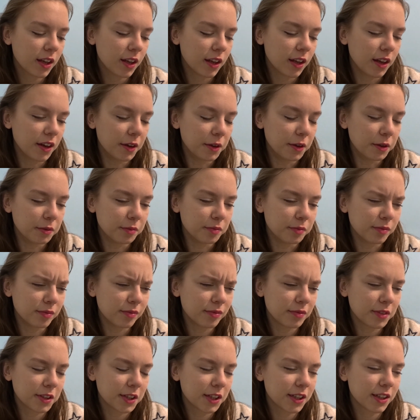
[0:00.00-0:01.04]
Um,
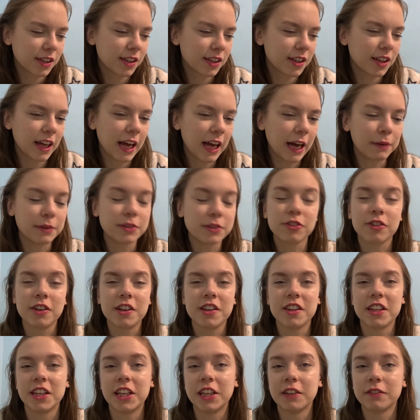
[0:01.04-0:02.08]
I was trying to
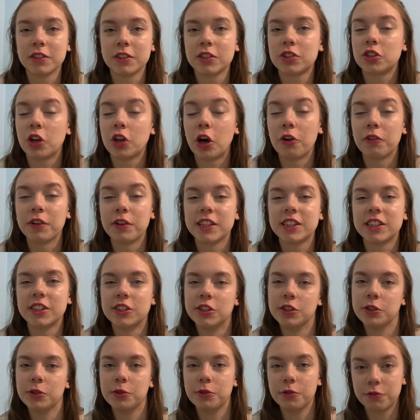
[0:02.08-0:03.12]
think of a story to
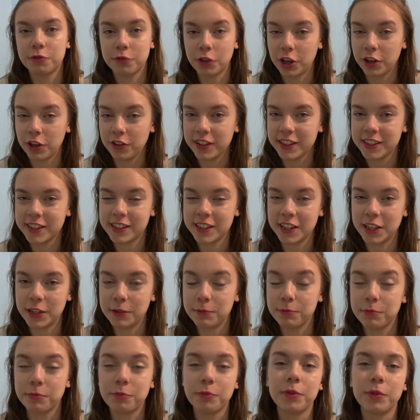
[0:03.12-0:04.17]
do for this
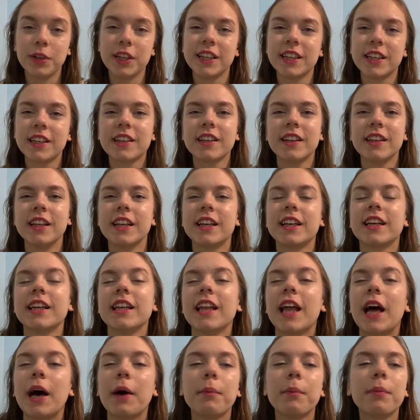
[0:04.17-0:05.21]
um, weekly
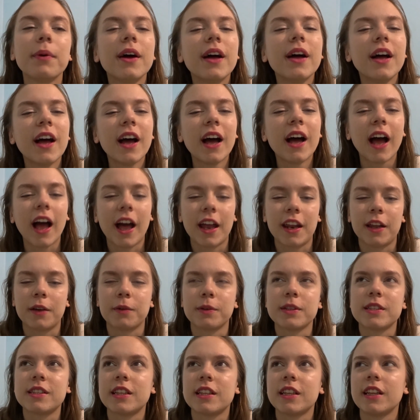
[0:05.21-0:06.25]
collab and I
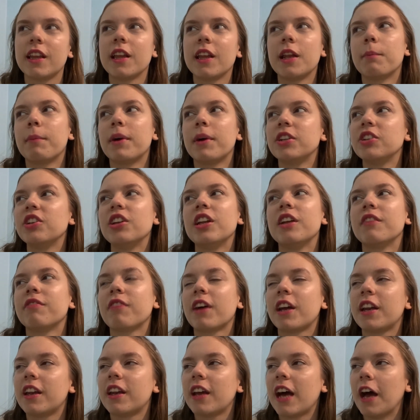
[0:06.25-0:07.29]
was thinking imagine if
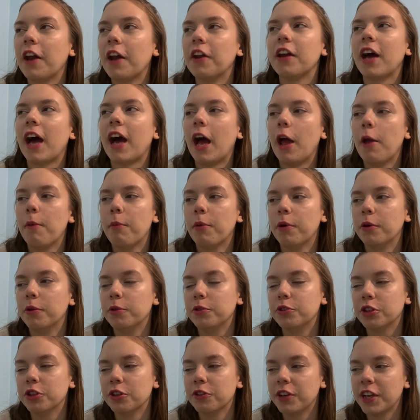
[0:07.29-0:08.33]
I'd had a hypo
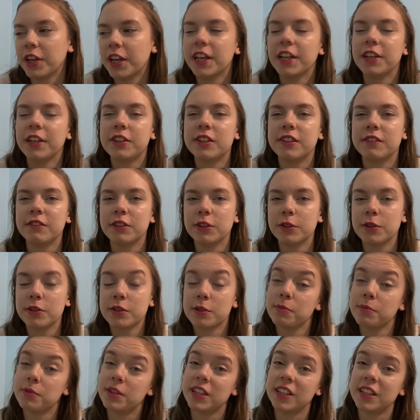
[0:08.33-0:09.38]
during an interview or
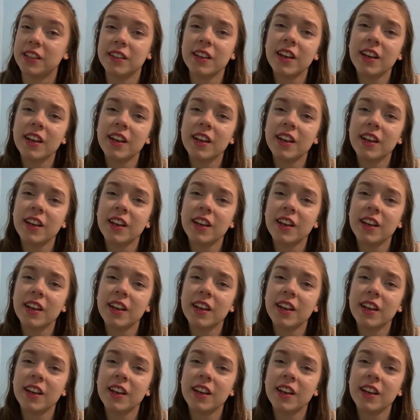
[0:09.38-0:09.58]
something